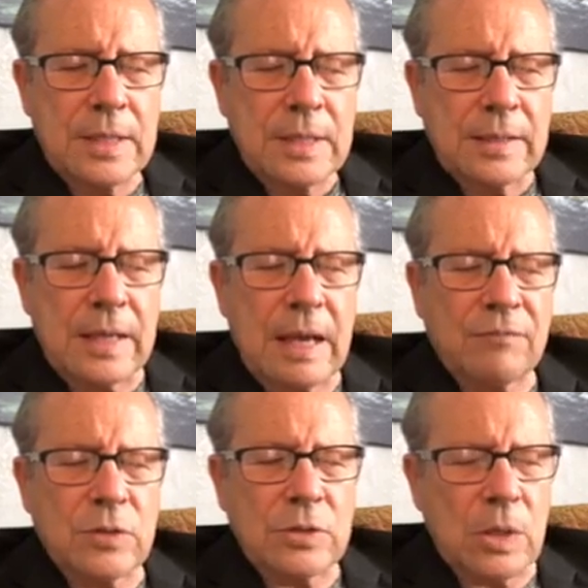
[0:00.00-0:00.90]
that
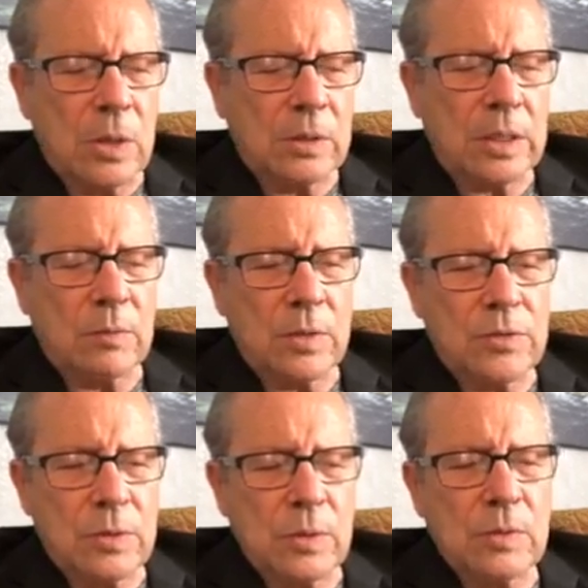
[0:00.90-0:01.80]
after talking with
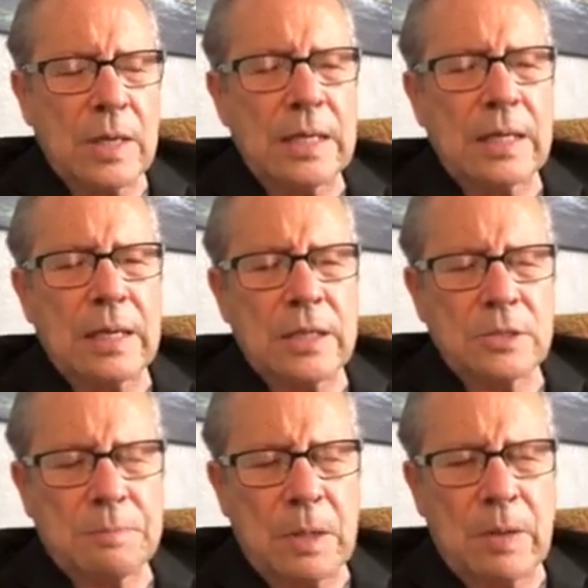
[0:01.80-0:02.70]
you, they can
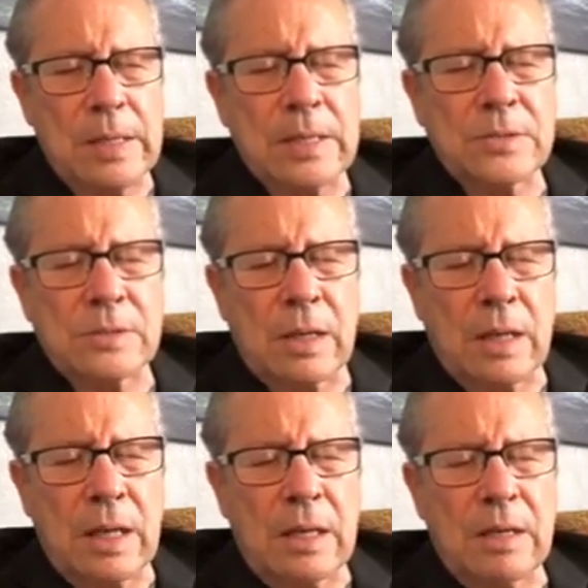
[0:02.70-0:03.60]
experience the
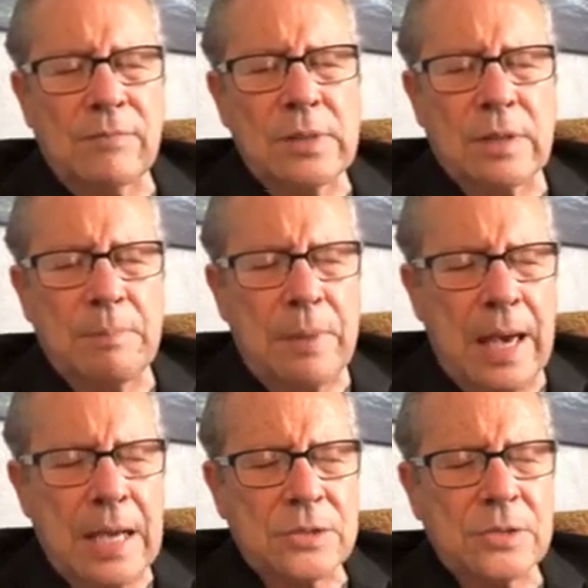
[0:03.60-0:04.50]
love, the
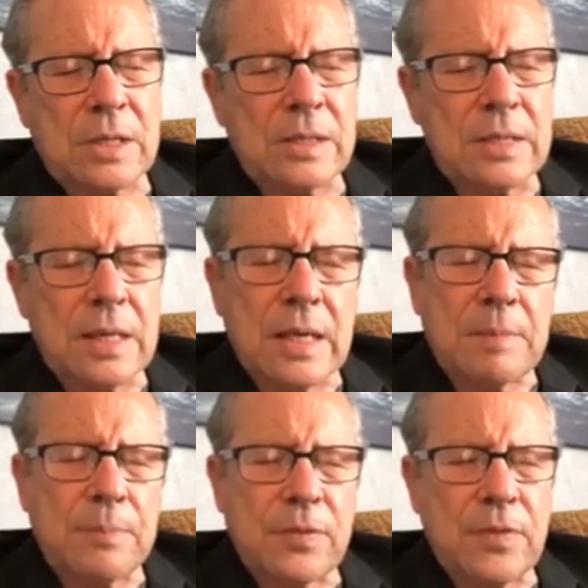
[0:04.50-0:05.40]
compassion, and the
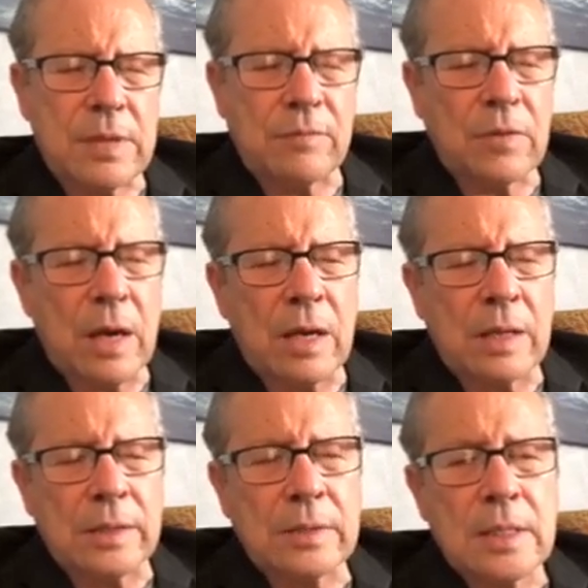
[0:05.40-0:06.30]
empathy of
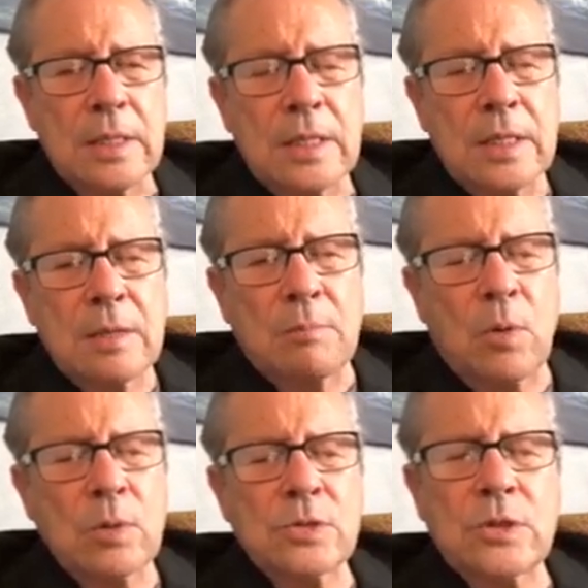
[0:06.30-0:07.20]
God,
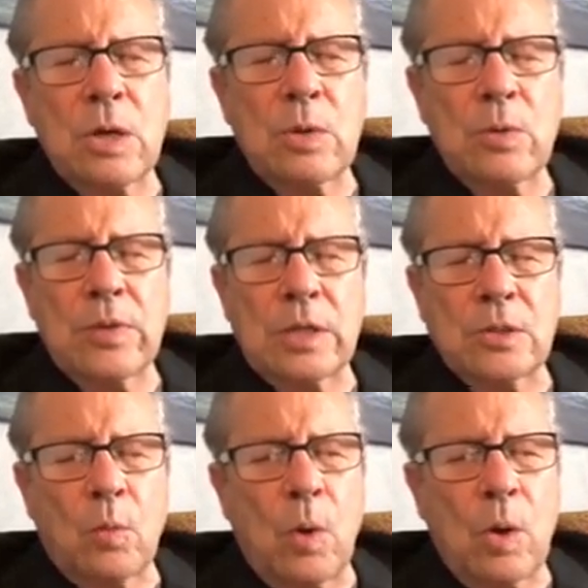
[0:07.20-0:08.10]
more so than
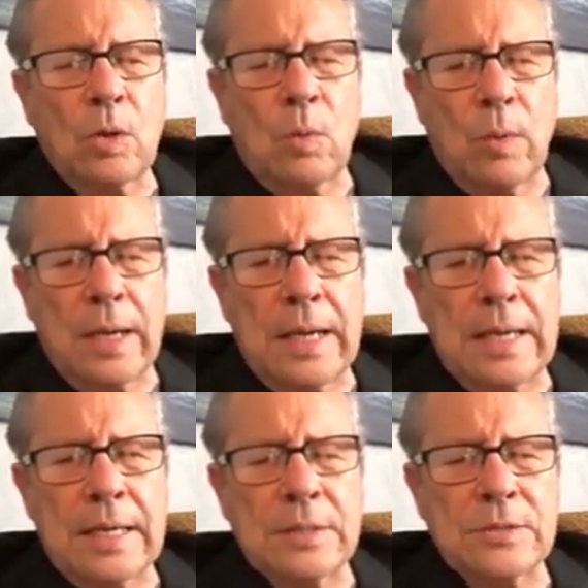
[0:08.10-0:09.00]
to walk
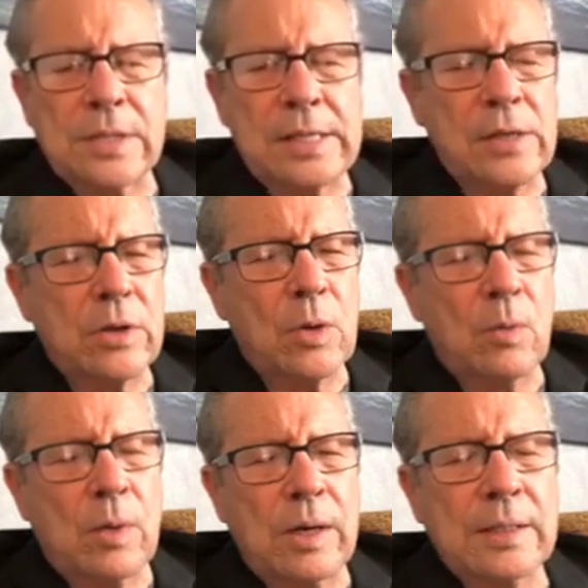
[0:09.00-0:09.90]
away and say, you know
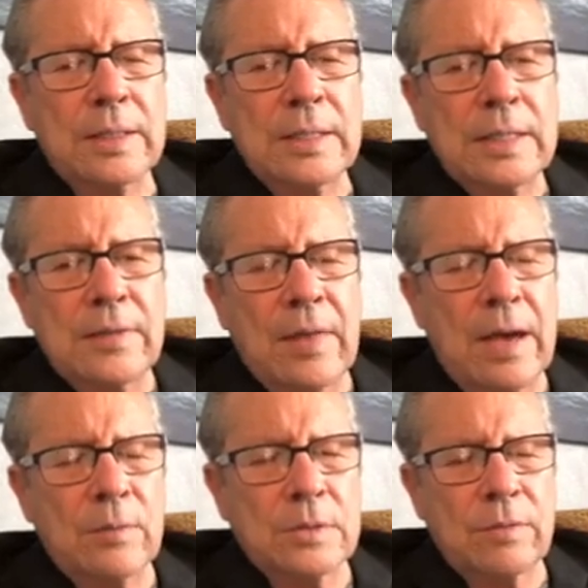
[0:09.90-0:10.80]
what,
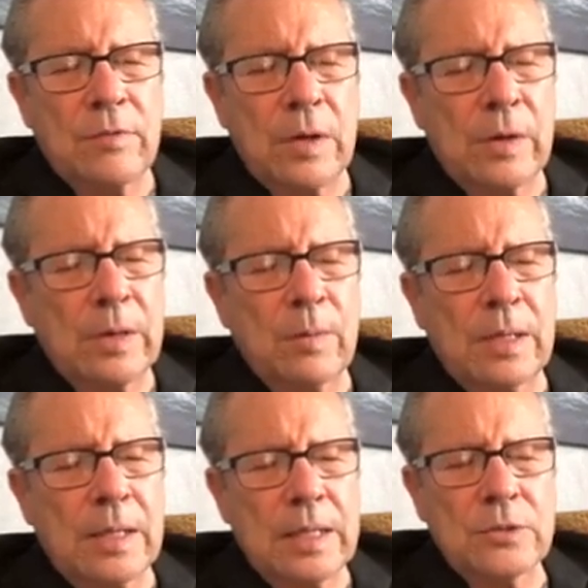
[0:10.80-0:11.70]
that was a very
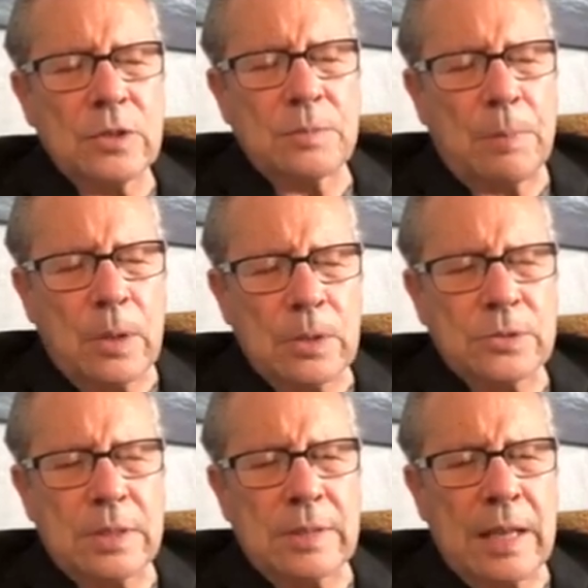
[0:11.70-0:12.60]
religious
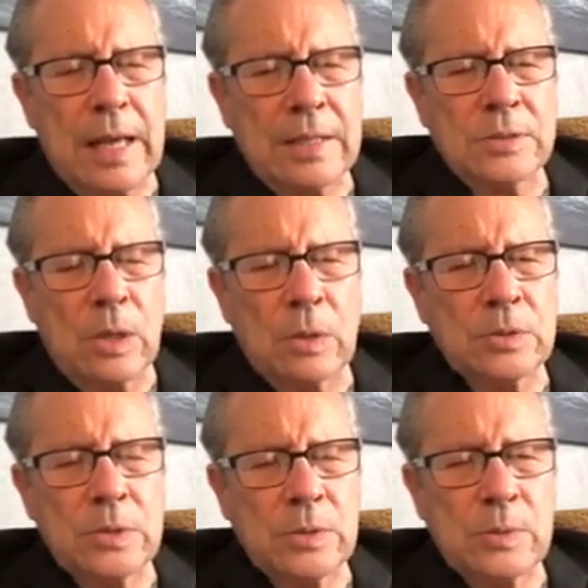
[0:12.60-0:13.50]
person that I
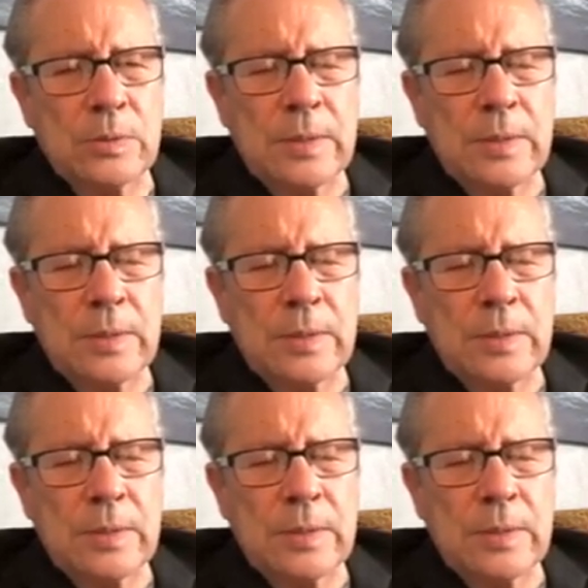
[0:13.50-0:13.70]
talked to.